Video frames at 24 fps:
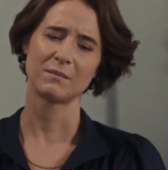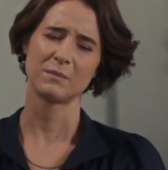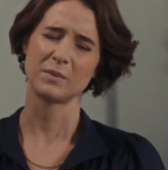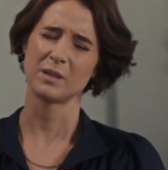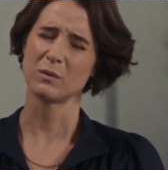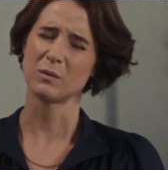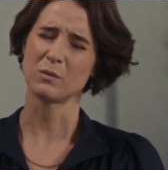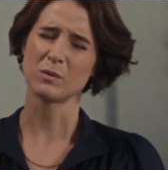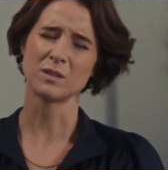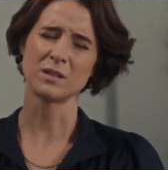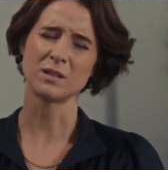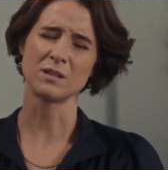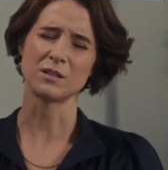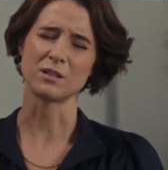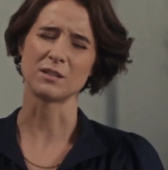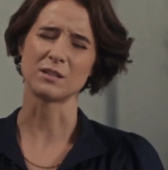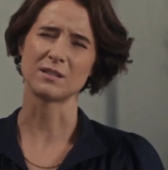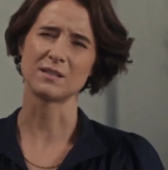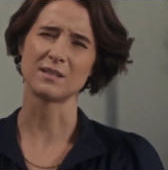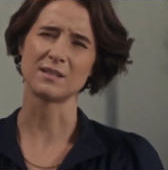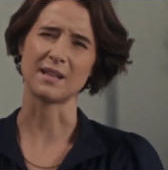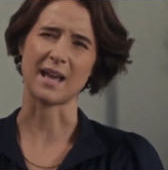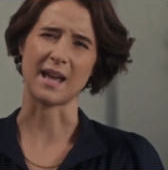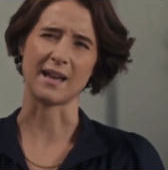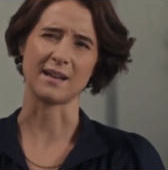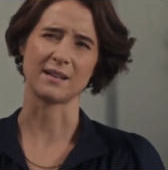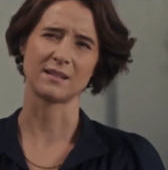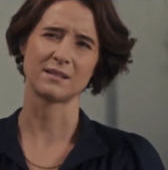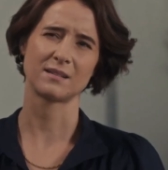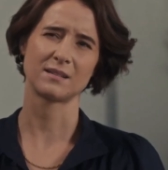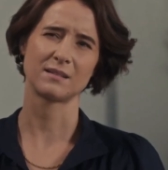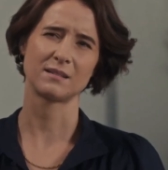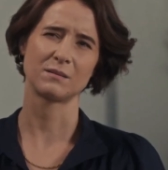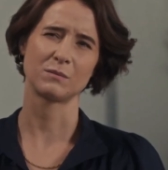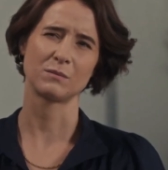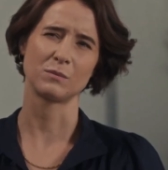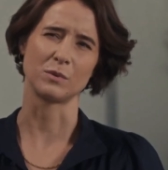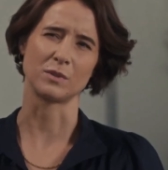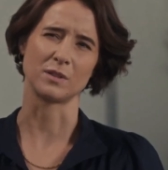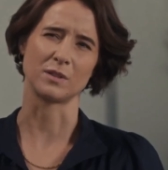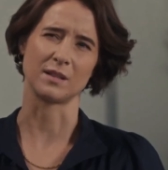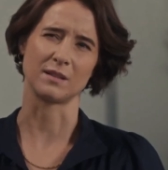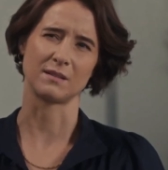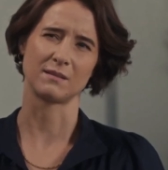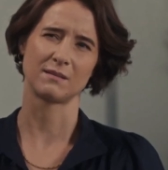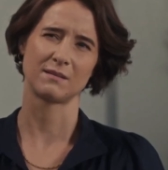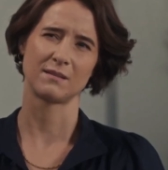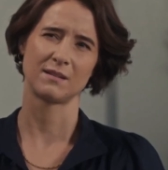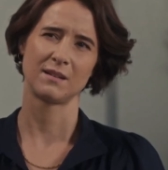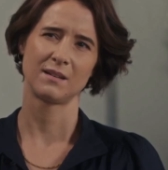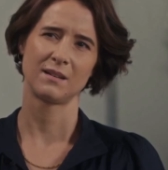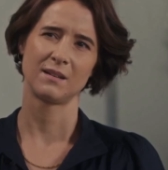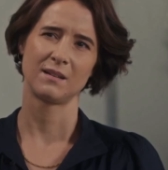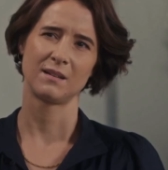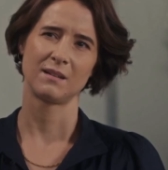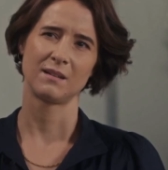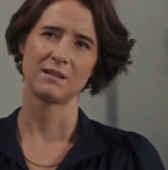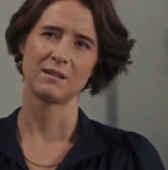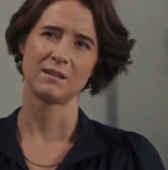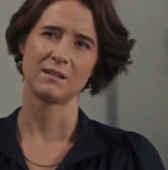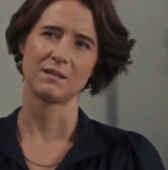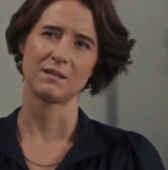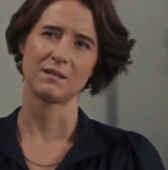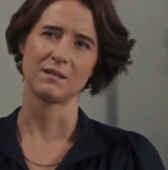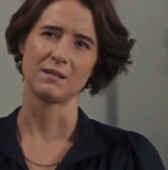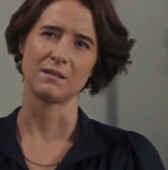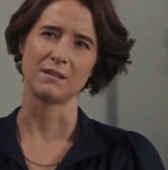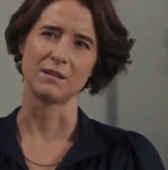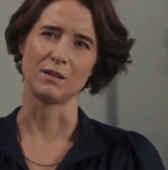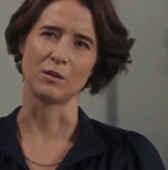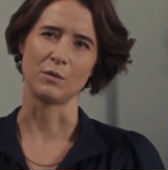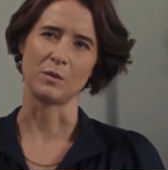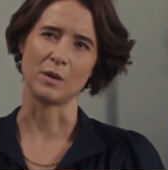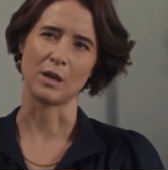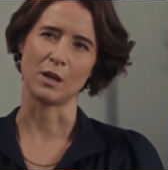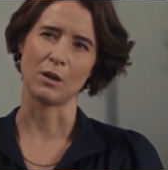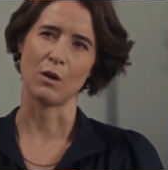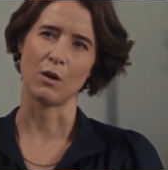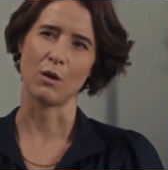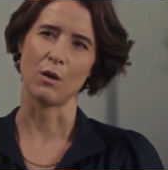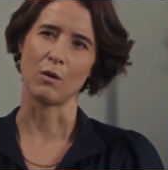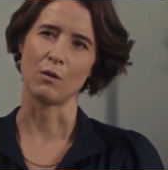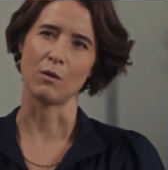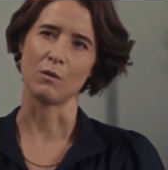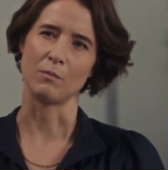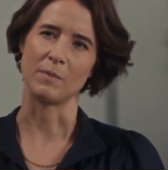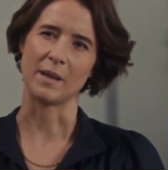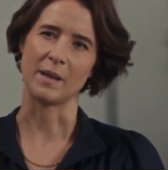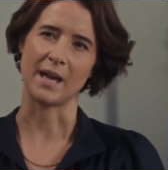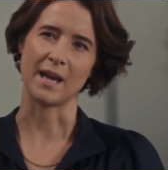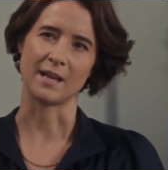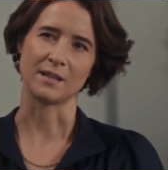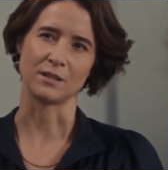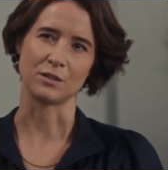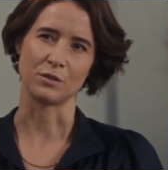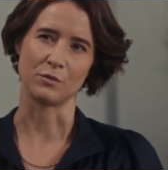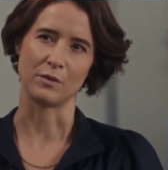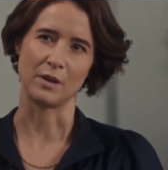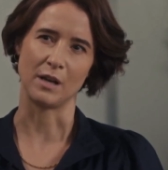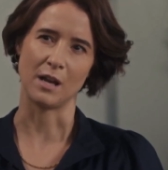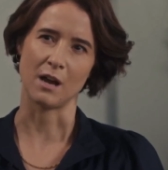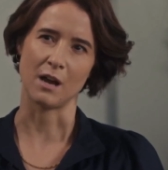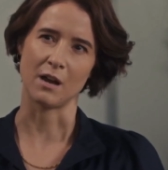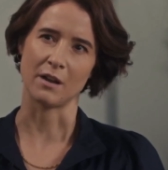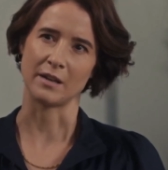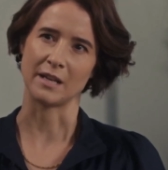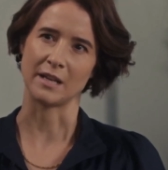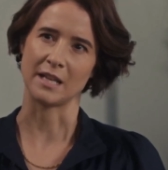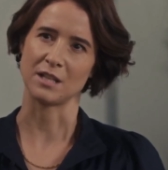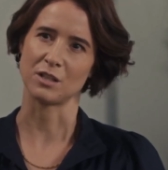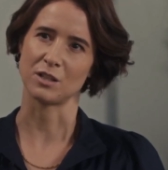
But it wasn't just sex, was it? You and Nicole began to rely on